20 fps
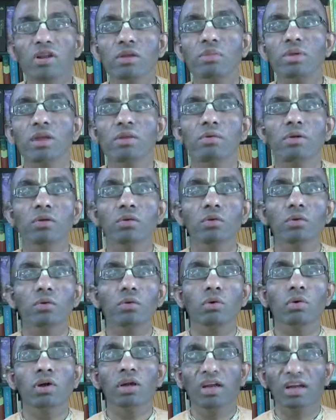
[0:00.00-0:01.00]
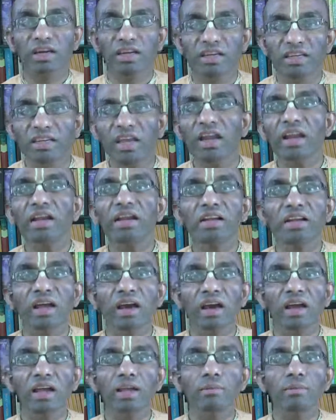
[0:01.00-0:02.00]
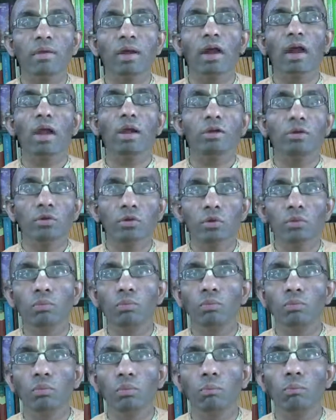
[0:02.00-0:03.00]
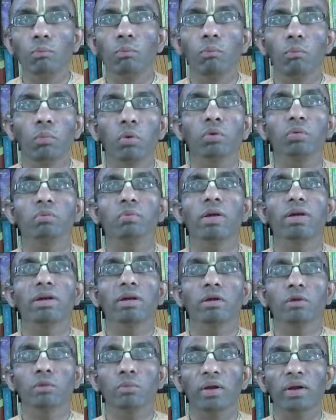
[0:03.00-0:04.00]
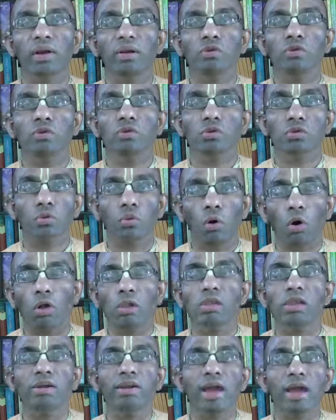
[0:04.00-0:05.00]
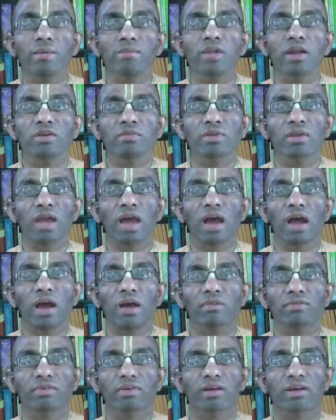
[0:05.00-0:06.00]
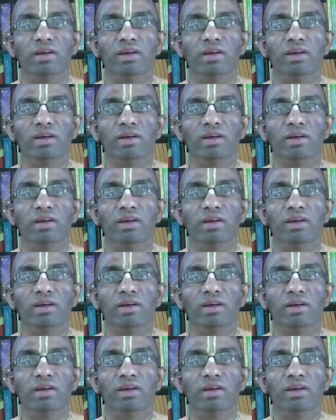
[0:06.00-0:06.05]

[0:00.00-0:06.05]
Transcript: we'll be able to gain time and do put better to better use all the time that we have.